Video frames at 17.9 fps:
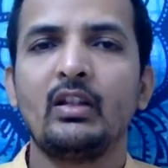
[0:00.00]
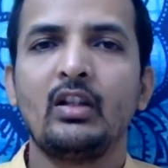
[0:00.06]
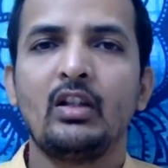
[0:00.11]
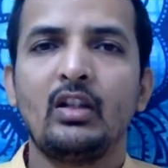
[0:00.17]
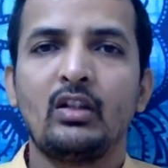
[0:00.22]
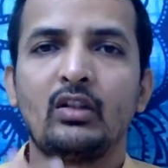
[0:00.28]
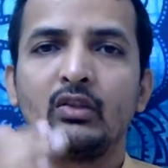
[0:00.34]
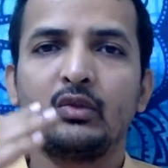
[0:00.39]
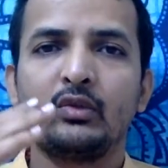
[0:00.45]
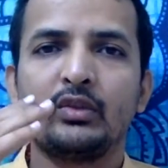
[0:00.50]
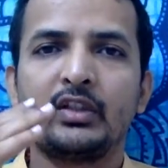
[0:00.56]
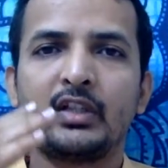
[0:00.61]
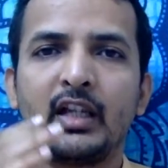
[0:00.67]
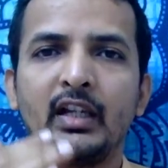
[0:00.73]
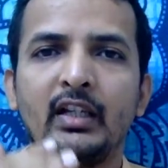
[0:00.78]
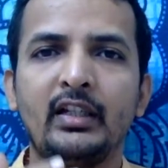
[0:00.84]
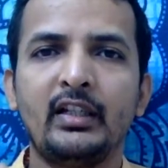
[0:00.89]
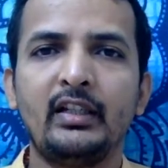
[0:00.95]
So
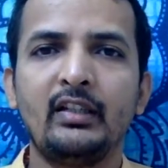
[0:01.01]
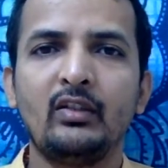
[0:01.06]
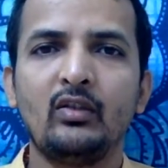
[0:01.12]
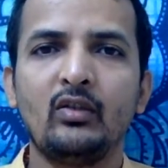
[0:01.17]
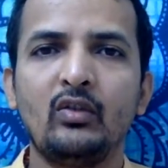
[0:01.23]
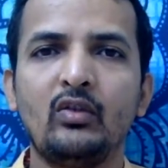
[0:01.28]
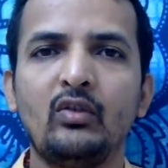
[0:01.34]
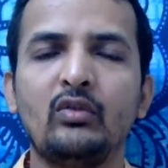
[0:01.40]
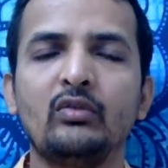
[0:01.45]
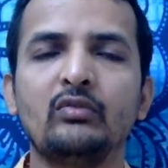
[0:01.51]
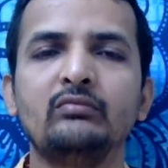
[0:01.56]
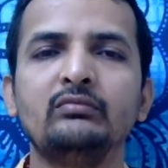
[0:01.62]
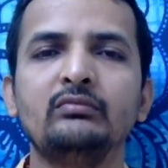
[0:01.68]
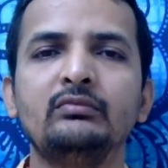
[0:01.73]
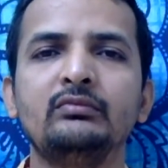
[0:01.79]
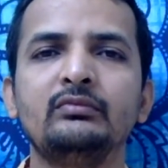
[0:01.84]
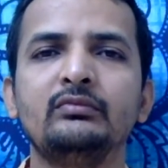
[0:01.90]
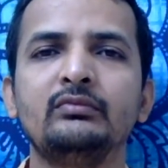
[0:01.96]
chanting
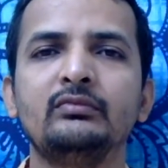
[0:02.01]
Om